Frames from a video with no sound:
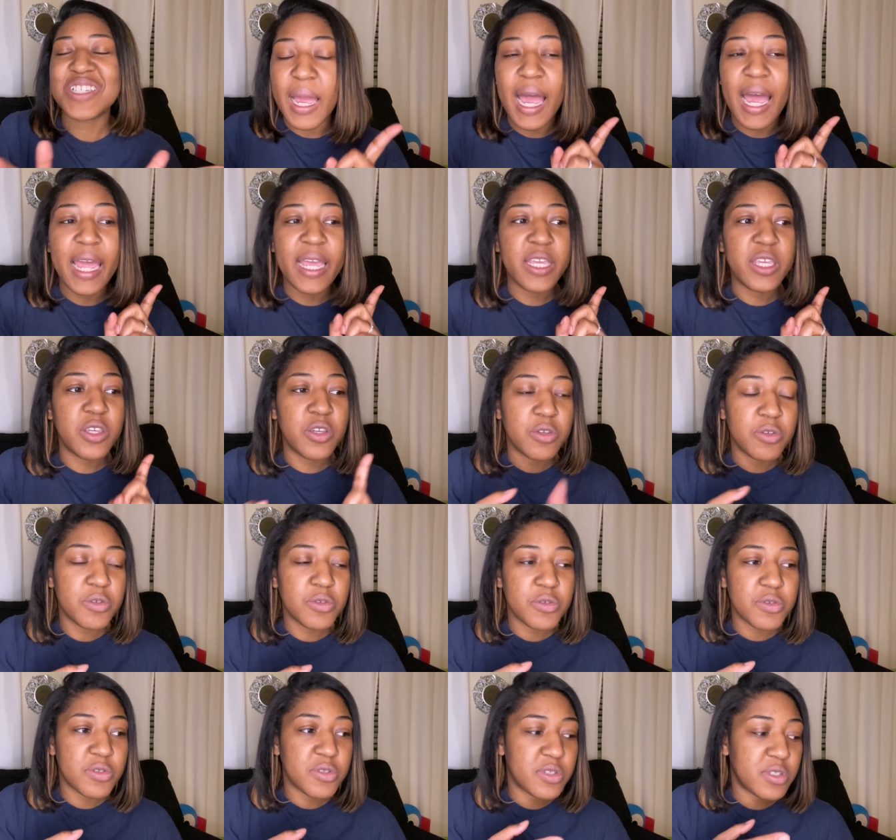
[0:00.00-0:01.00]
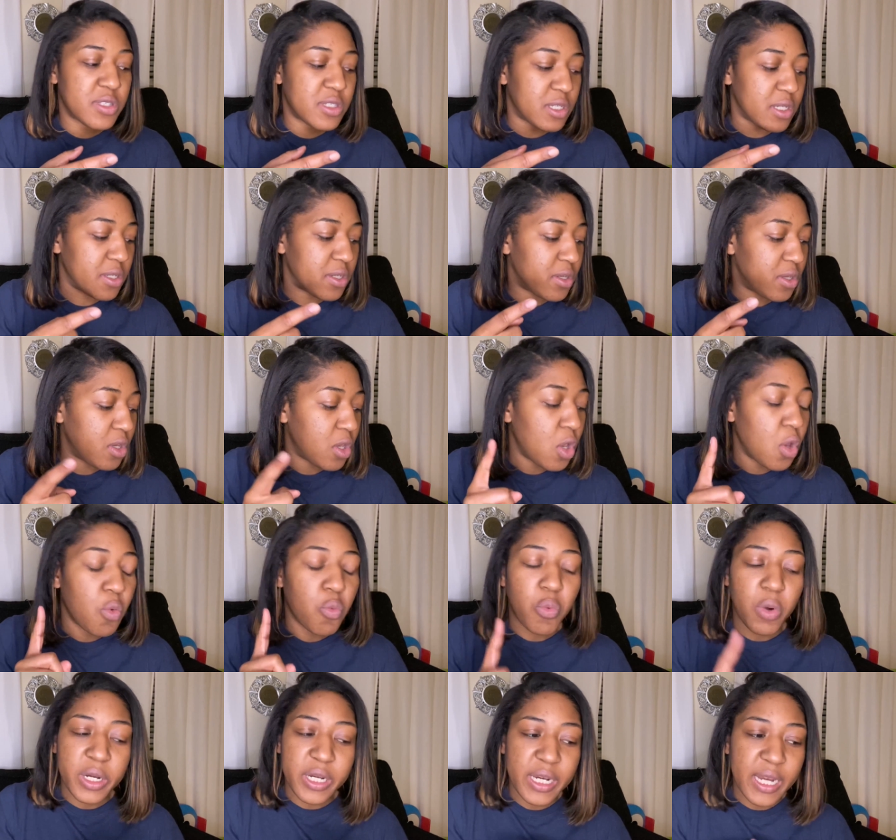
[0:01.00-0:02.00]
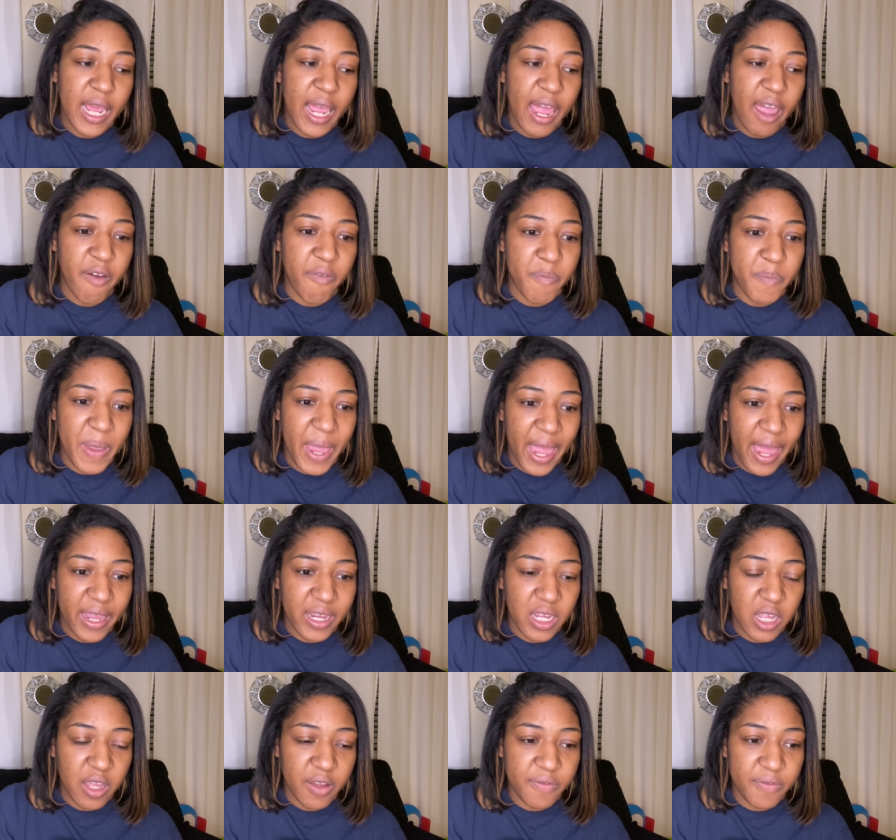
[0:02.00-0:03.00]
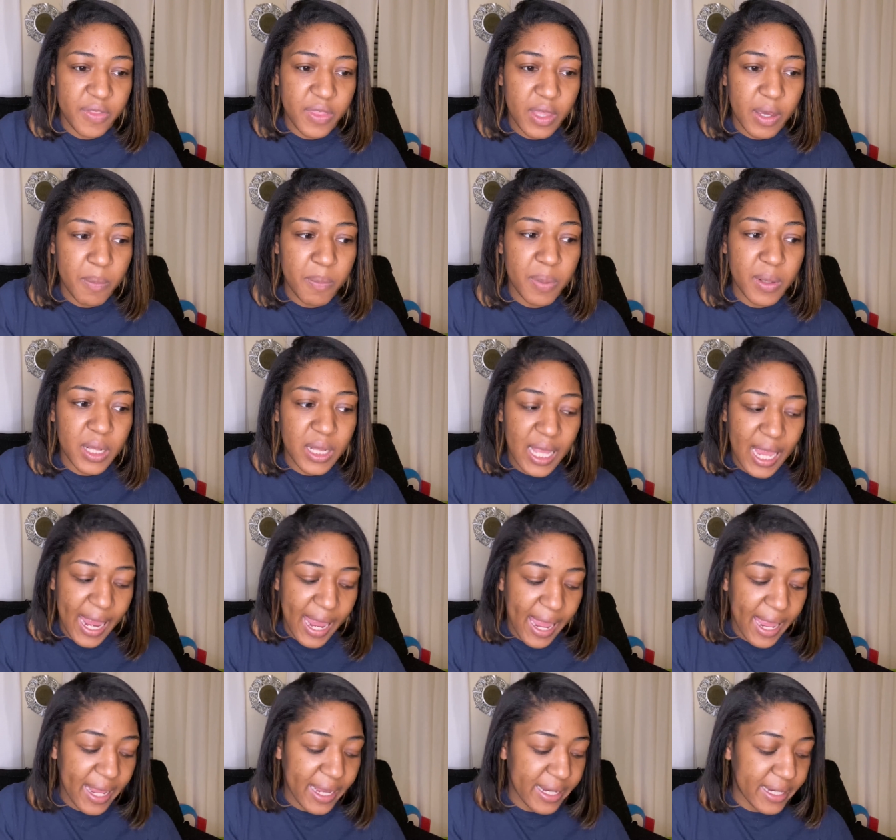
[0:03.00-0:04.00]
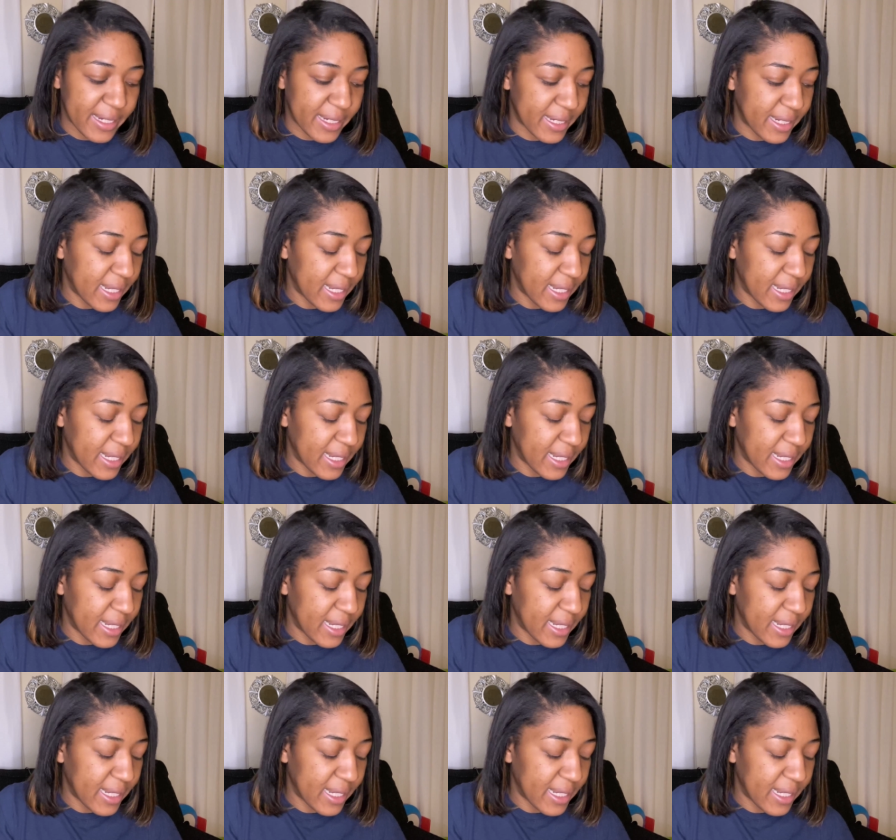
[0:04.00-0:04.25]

I used one and a half pack of the black